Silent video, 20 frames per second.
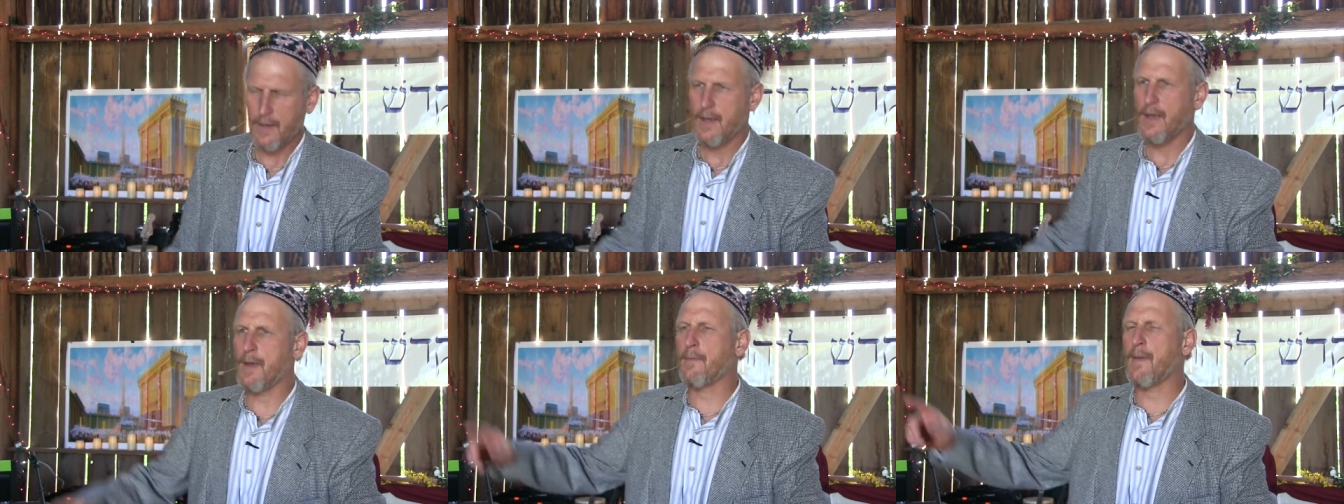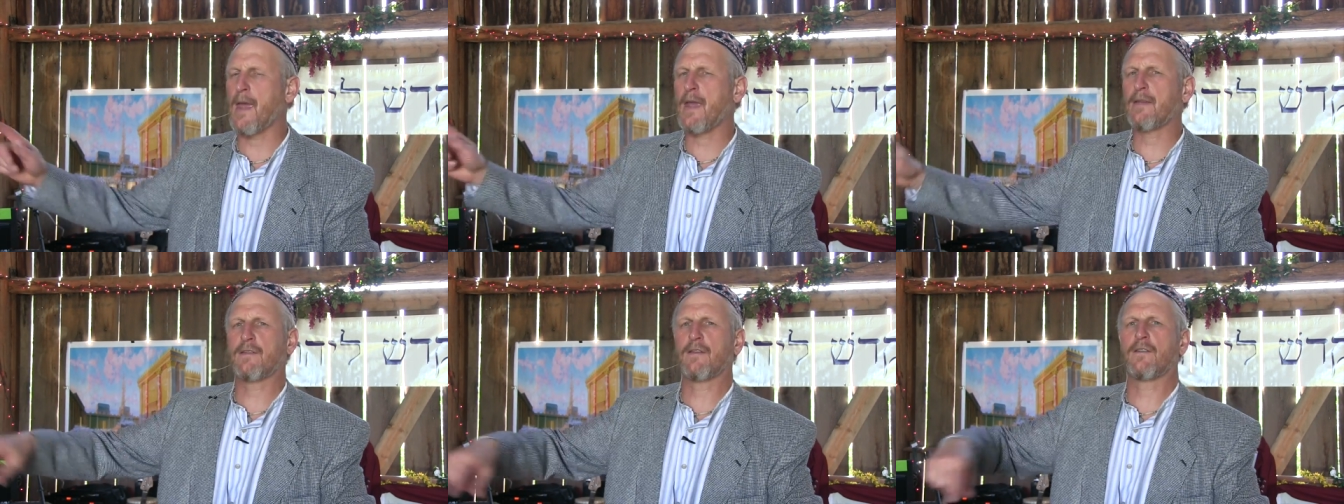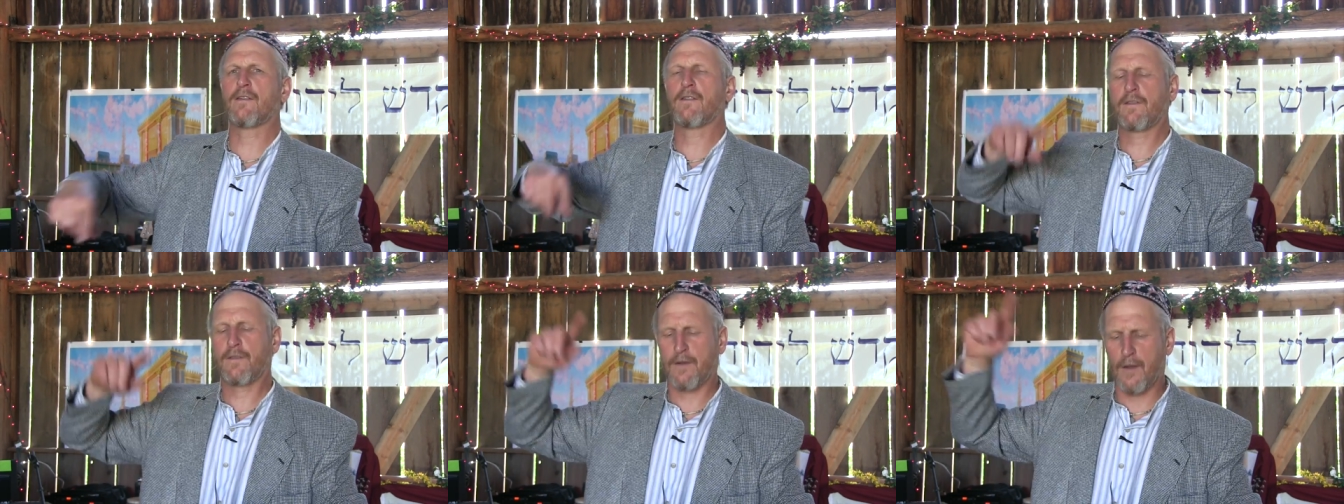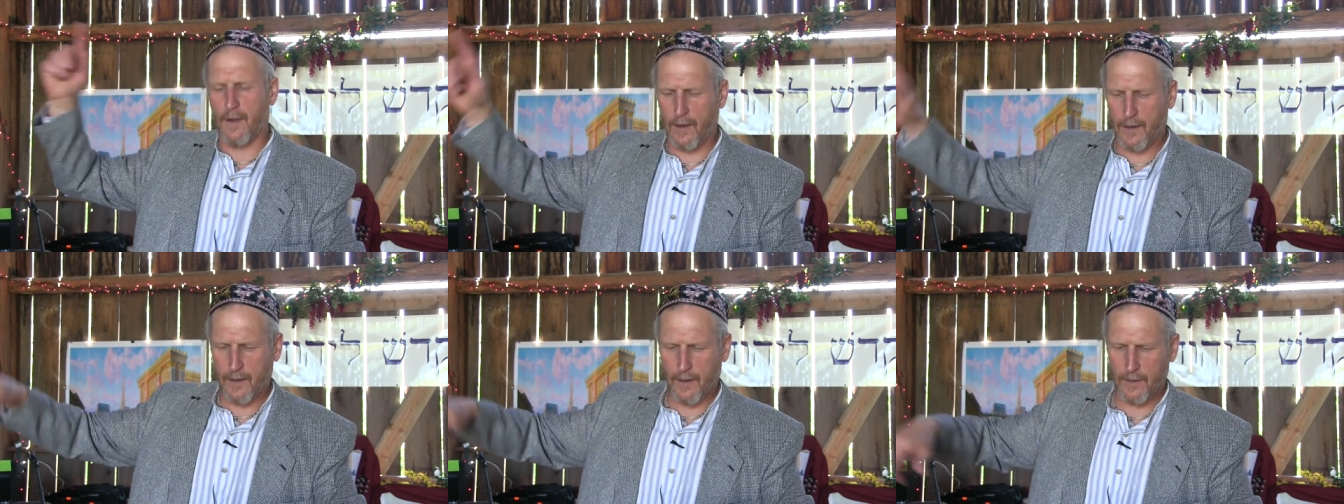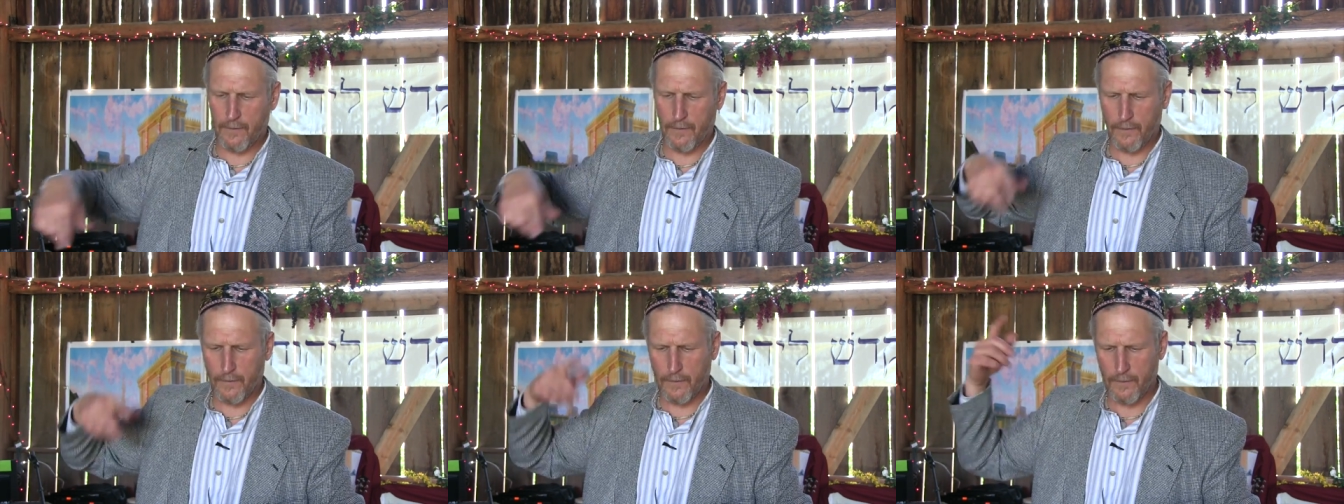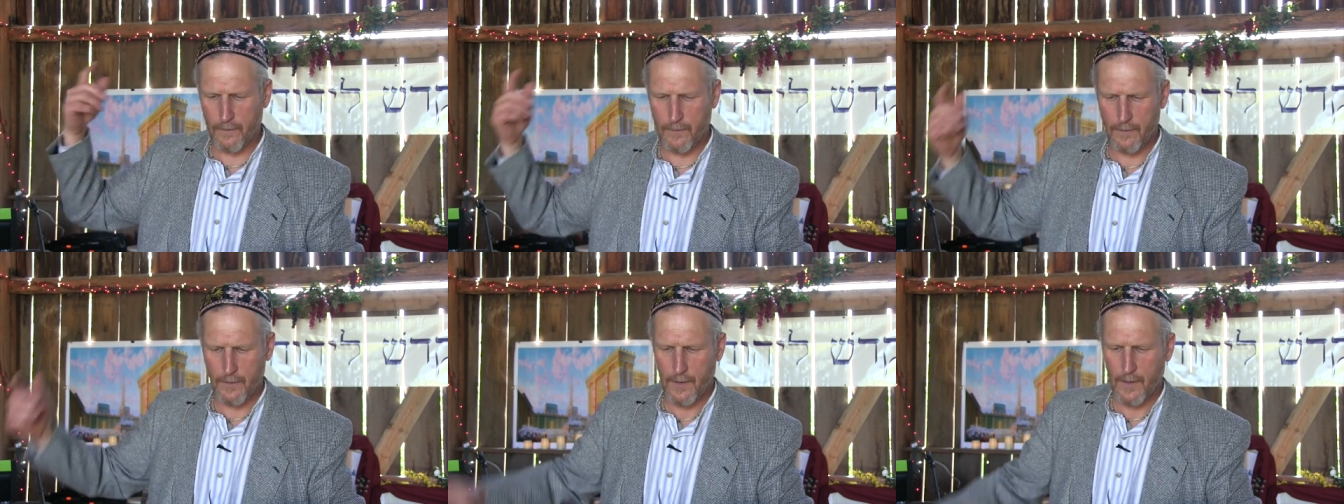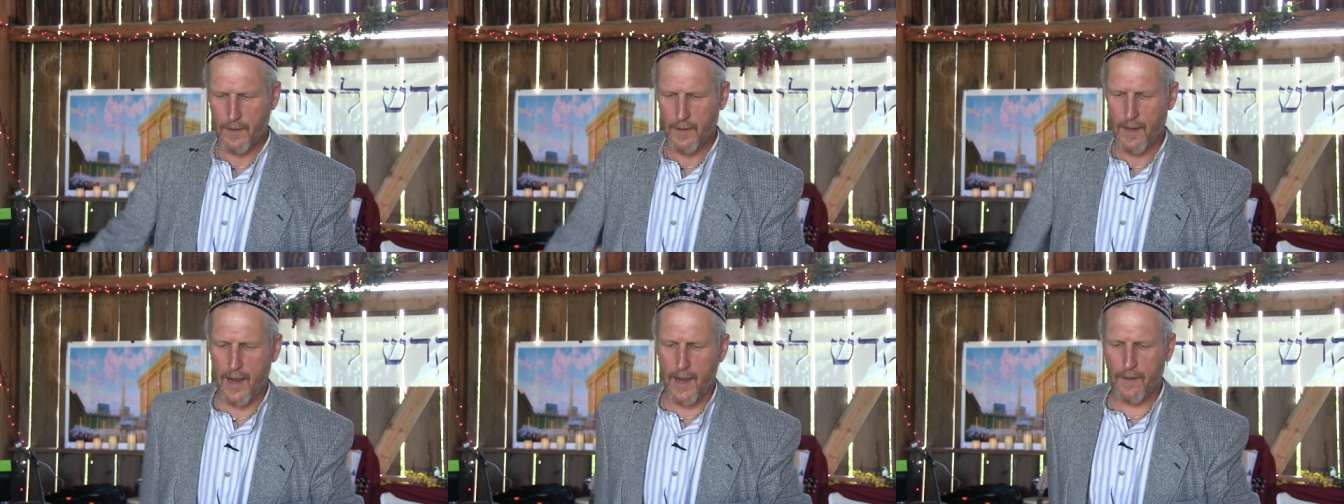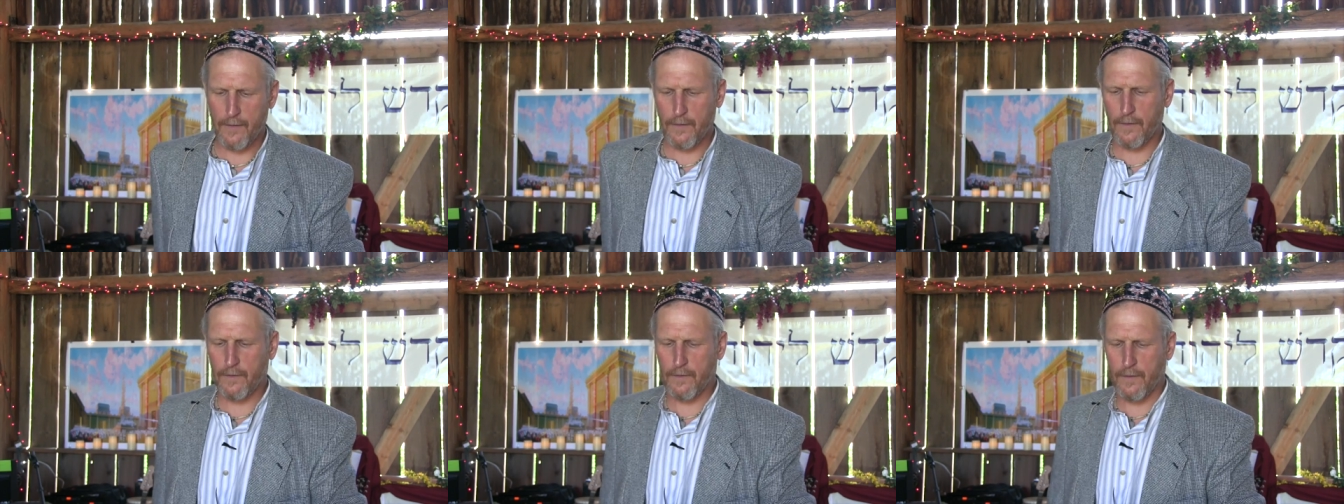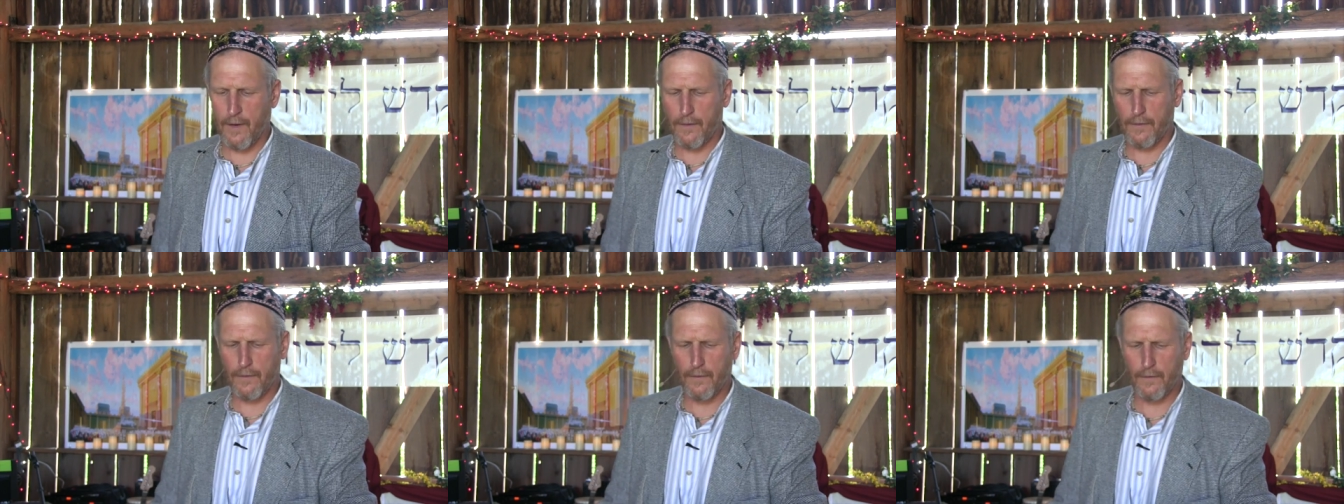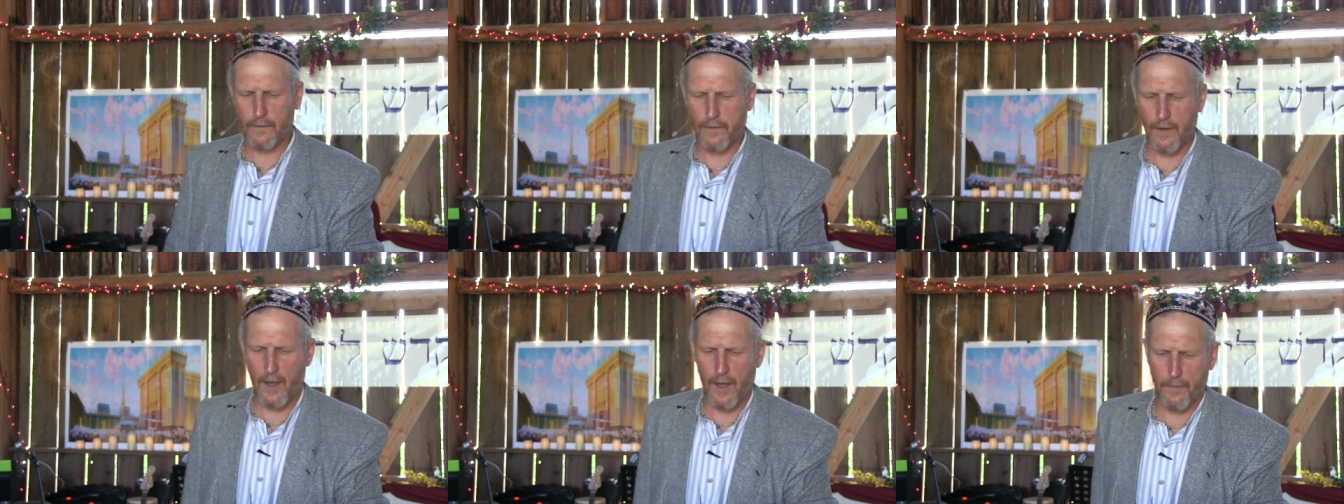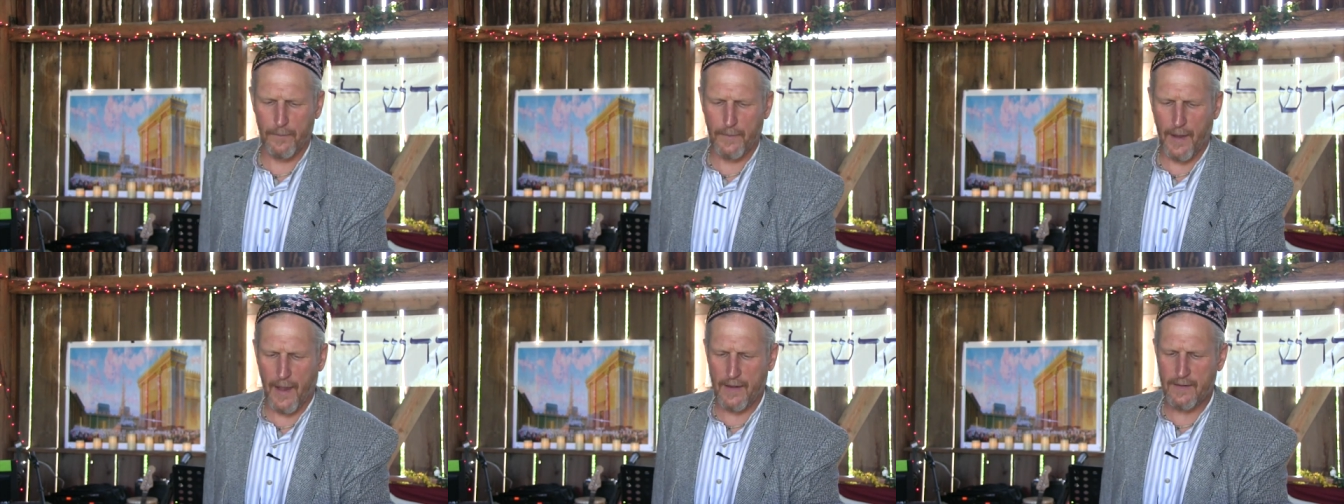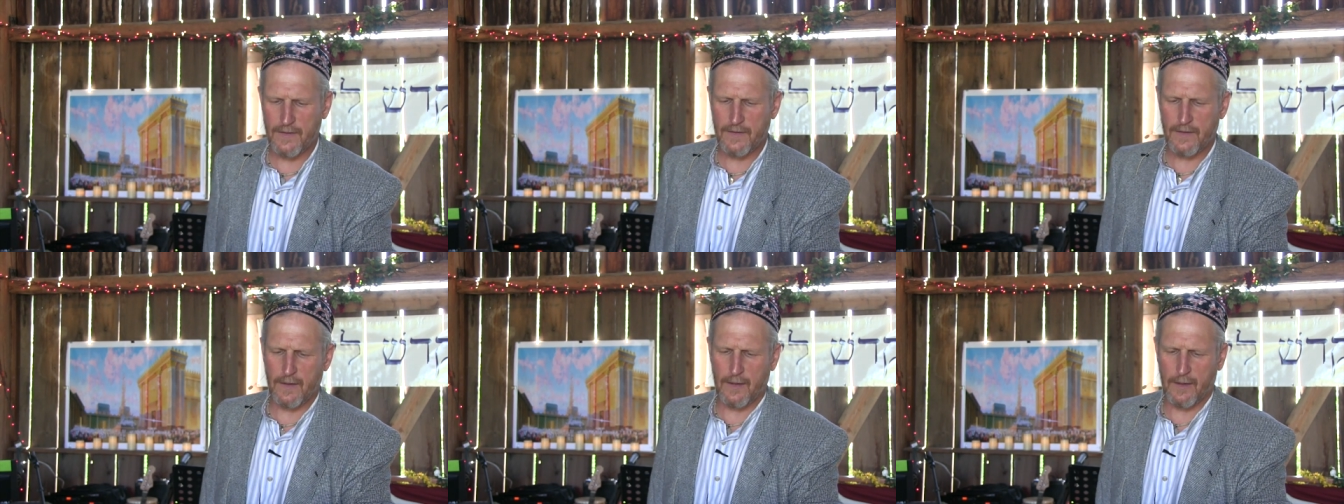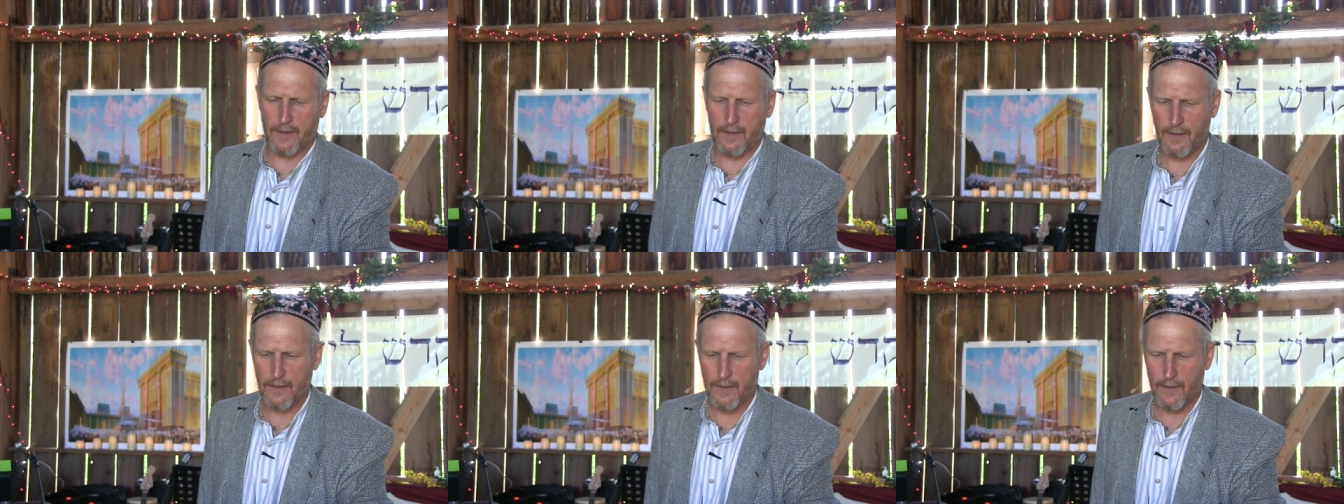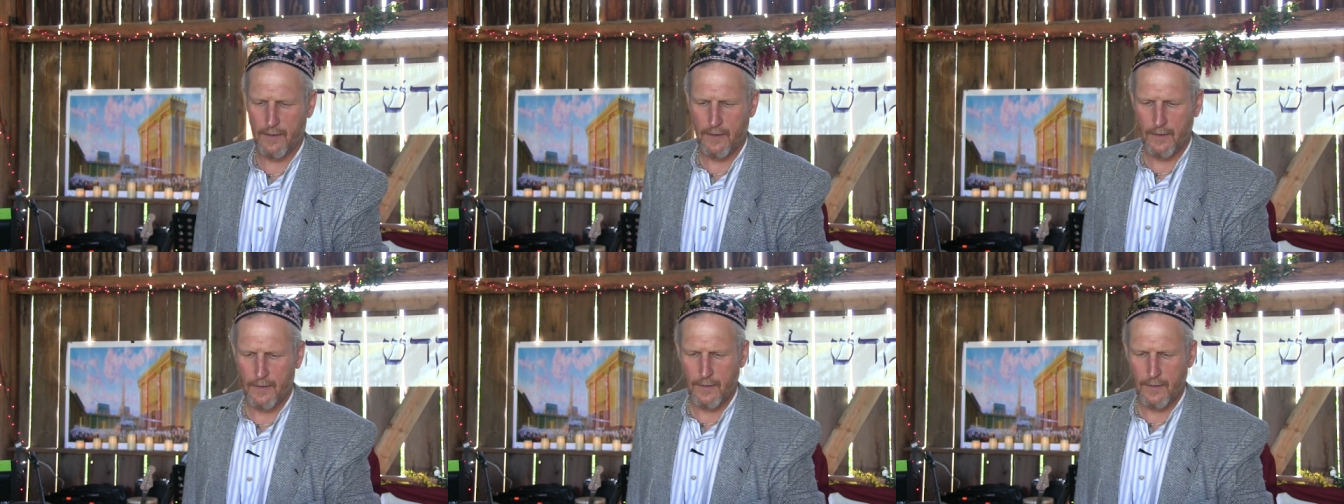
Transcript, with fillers: It makes its circuits, as it says in Psalm 19.